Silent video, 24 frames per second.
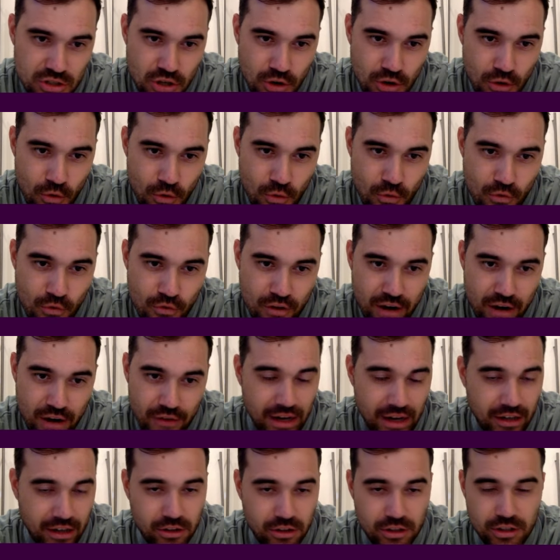
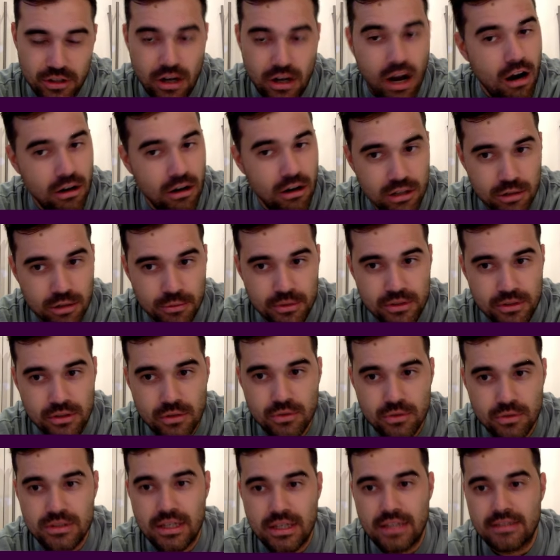I could not argue with
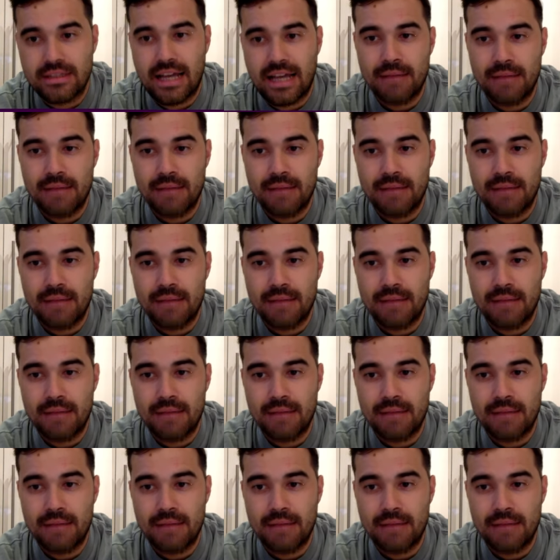those as